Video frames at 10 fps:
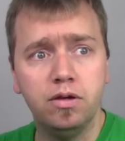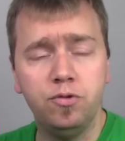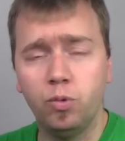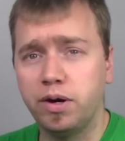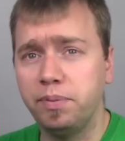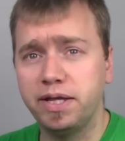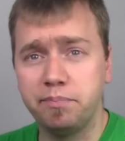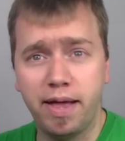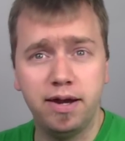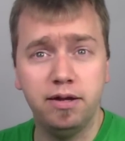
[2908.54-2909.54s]
If you want to play
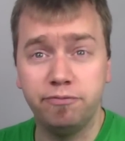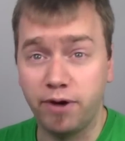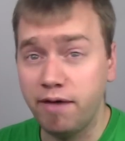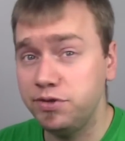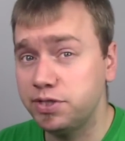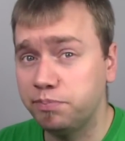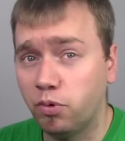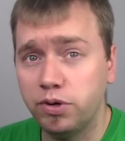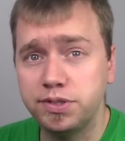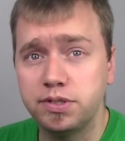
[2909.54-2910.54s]
competitive for heavy
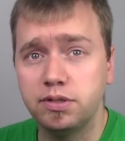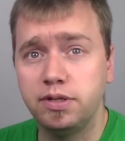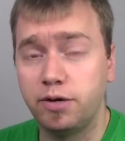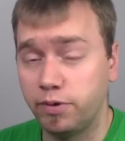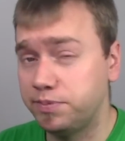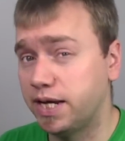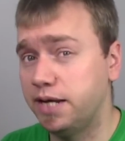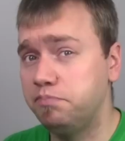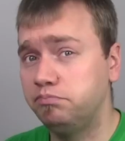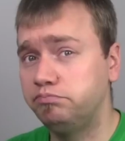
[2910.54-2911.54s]
support, get a Riptide.